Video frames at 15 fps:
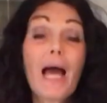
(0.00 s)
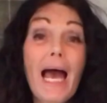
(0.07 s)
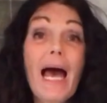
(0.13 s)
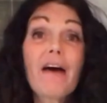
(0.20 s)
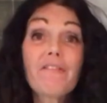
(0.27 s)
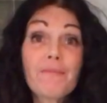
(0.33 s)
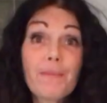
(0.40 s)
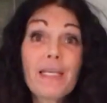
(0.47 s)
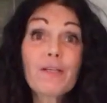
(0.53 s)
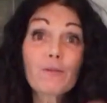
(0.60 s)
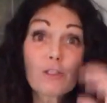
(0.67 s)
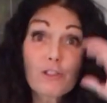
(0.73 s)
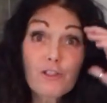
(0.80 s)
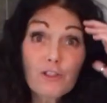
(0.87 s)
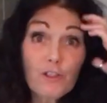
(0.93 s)
have
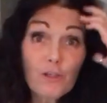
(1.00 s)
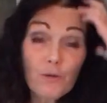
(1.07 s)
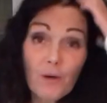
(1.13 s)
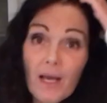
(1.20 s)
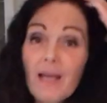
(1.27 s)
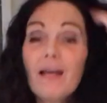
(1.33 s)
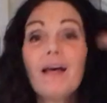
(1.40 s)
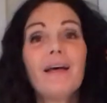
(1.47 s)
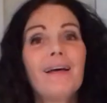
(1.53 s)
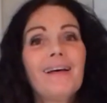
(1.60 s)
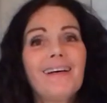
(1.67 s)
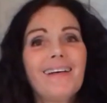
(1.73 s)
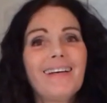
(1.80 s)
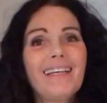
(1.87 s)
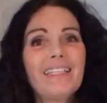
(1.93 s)
minerals too.
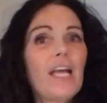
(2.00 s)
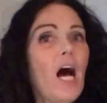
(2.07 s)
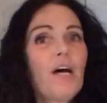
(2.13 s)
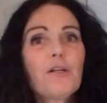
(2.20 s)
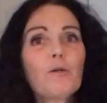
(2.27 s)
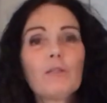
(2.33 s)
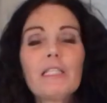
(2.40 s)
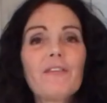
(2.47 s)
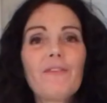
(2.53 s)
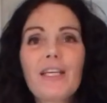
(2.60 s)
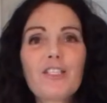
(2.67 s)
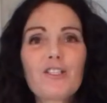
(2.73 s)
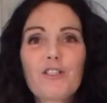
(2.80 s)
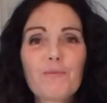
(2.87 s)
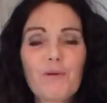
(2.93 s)
Not only
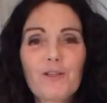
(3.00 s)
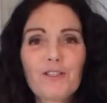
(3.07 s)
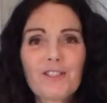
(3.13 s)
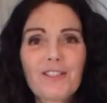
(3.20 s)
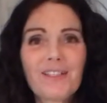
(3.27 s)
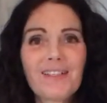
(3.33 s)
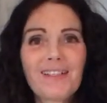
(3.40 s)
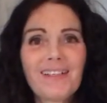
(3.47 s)
vegetables.